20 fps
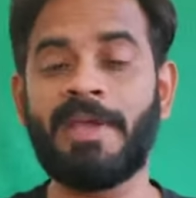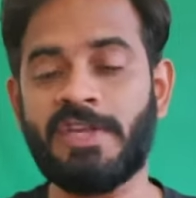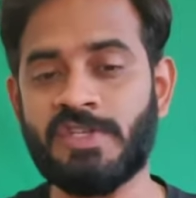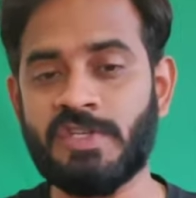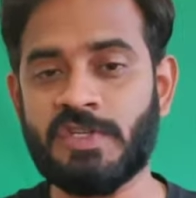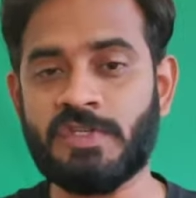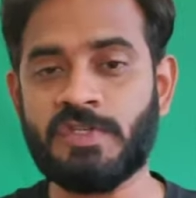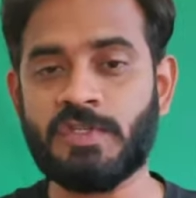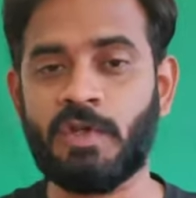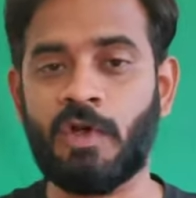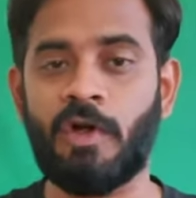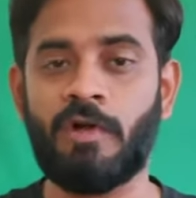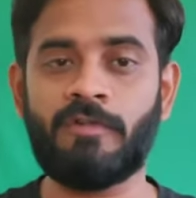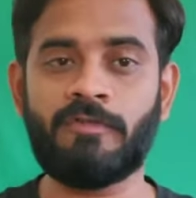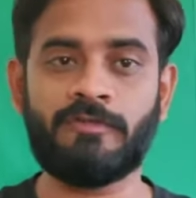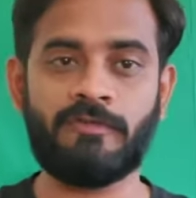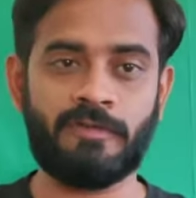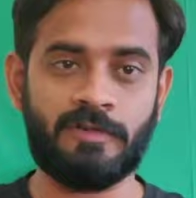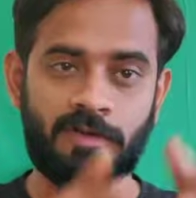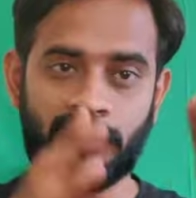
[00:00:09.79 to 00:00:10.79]
pages
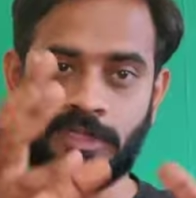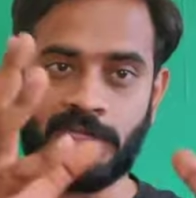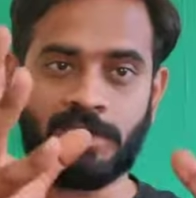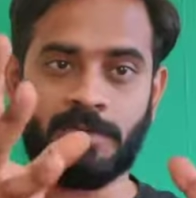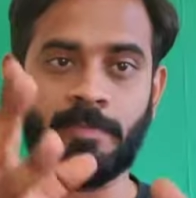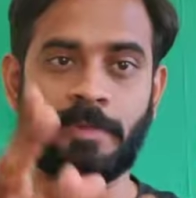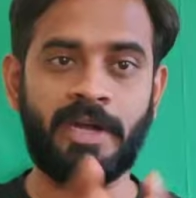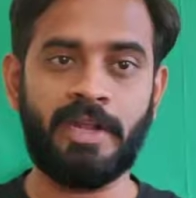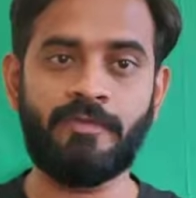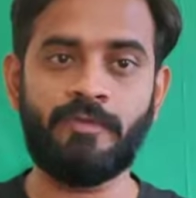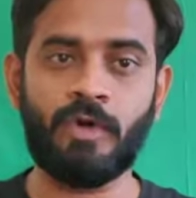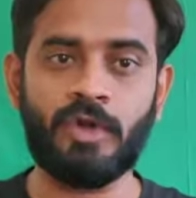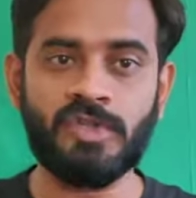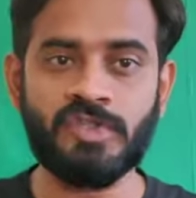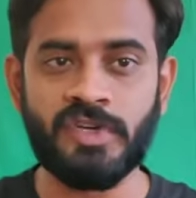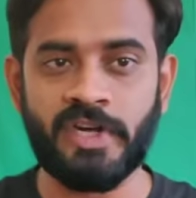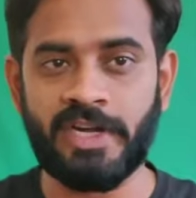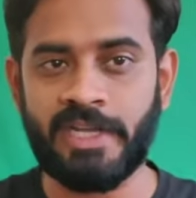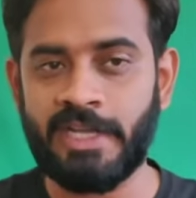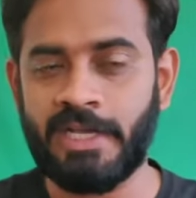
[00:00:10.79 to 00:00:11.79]
of this Buddy for
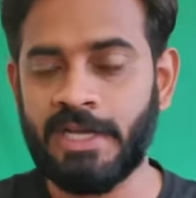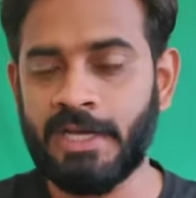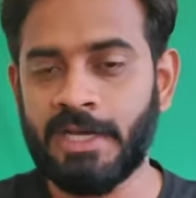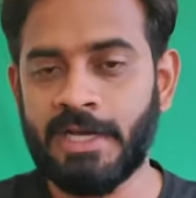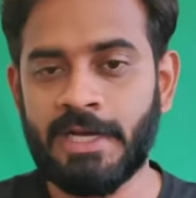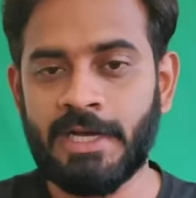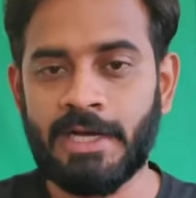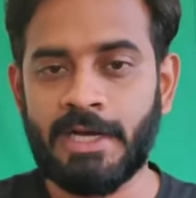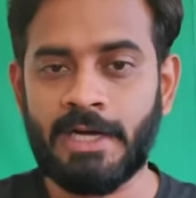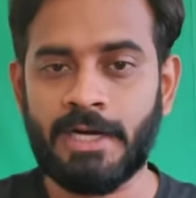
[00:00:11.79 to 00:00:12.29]
Study